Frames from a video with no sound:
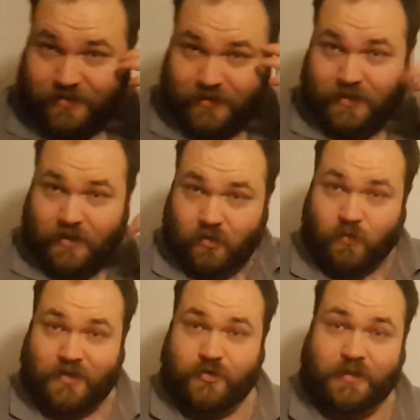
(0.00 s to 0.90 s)
to the
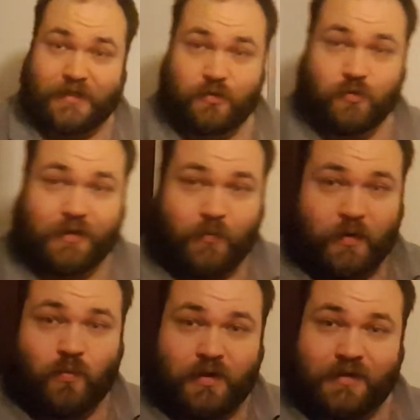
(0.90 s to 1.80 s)
original integral
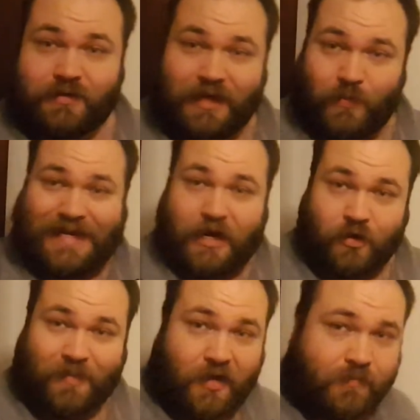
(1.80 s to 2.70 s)
that we
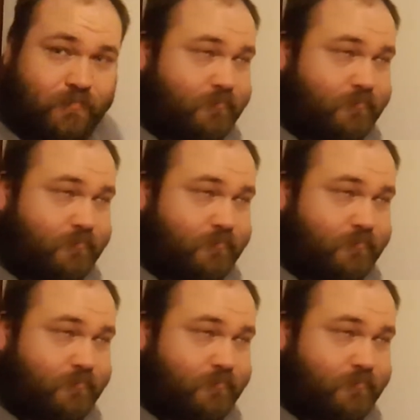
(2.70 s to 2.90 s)
cared about.